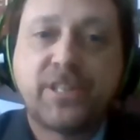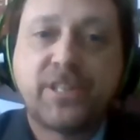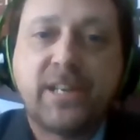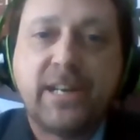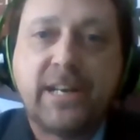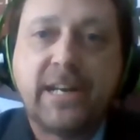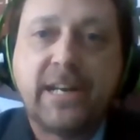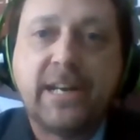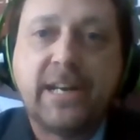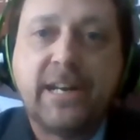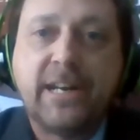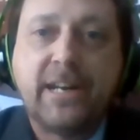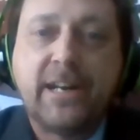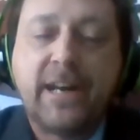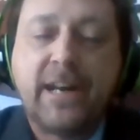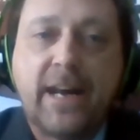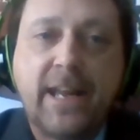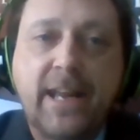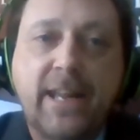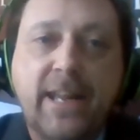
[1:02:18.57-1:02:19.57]
Uh,
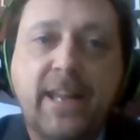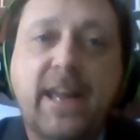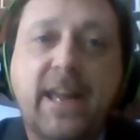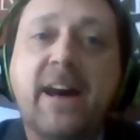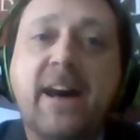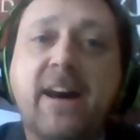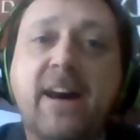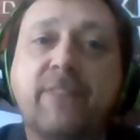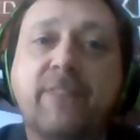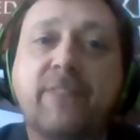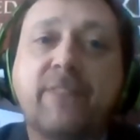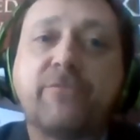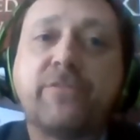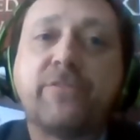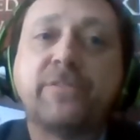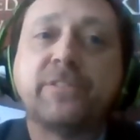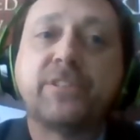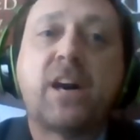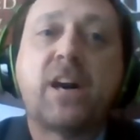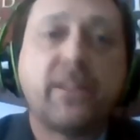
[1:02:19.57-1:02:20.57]
I have
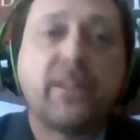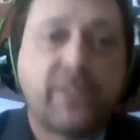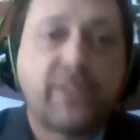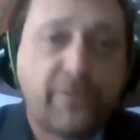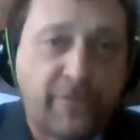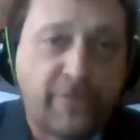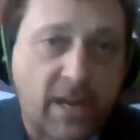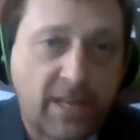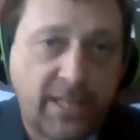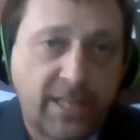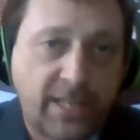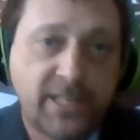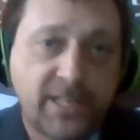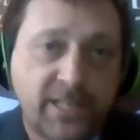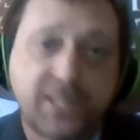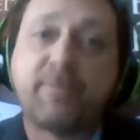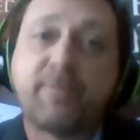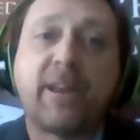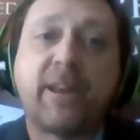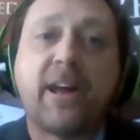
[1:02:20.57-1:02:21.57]
not the
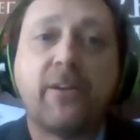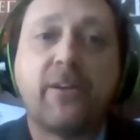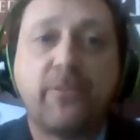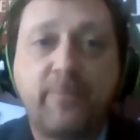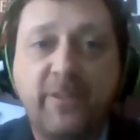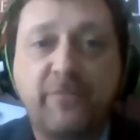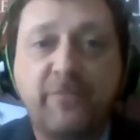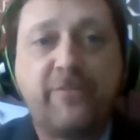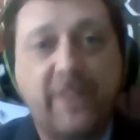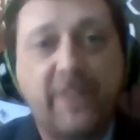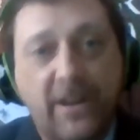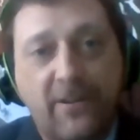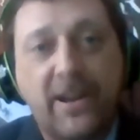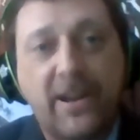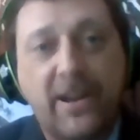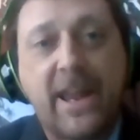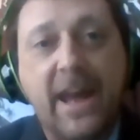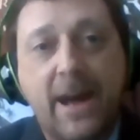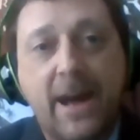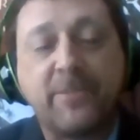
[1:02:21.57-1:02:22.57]
foggiest, but I would be
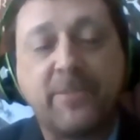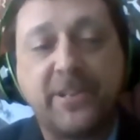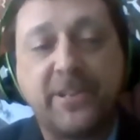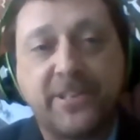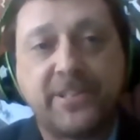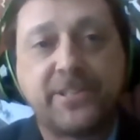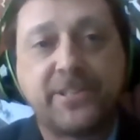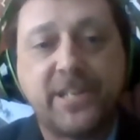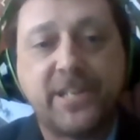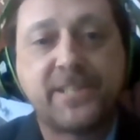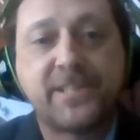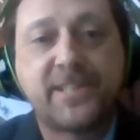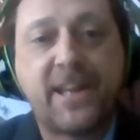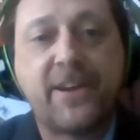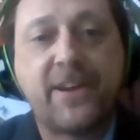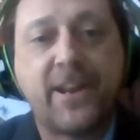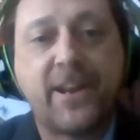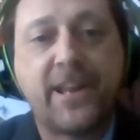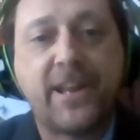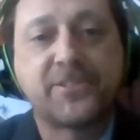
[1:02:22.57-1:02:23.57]
very happy to chase
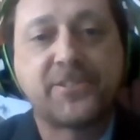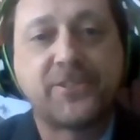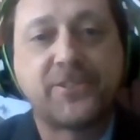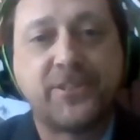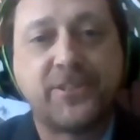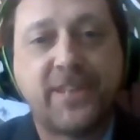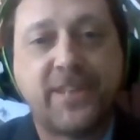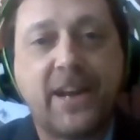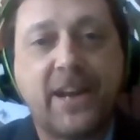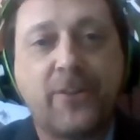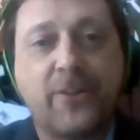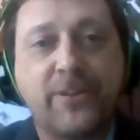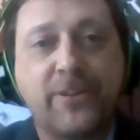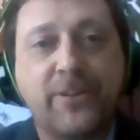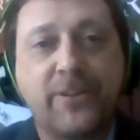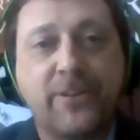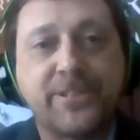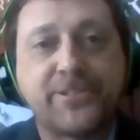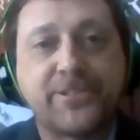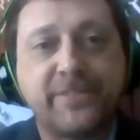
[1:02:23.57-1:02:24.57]
down an answer to that
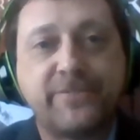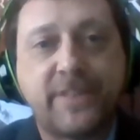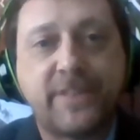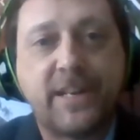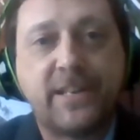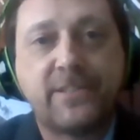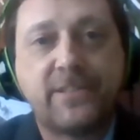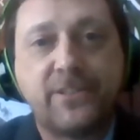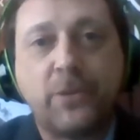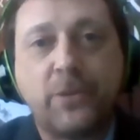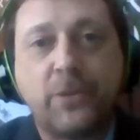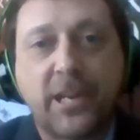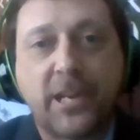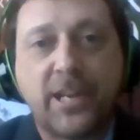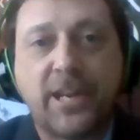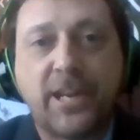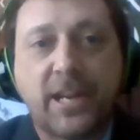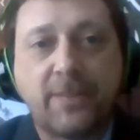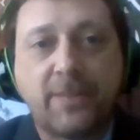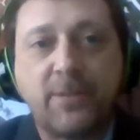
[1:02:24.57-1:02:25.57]
question if uh, you
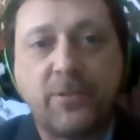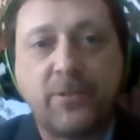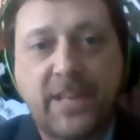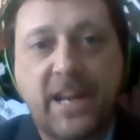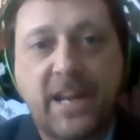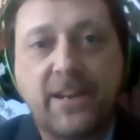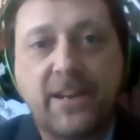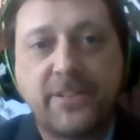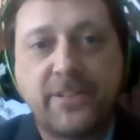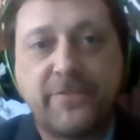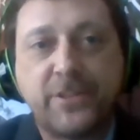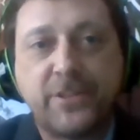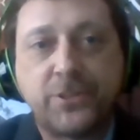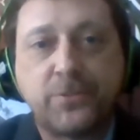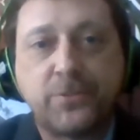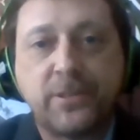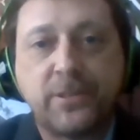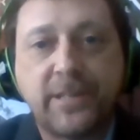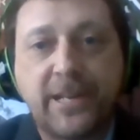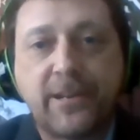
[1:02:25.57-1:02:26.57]
want to connect me with that
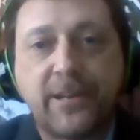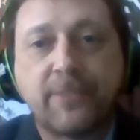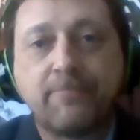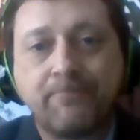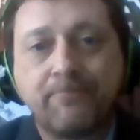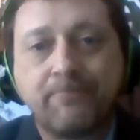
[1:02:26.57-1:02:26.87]
individual later.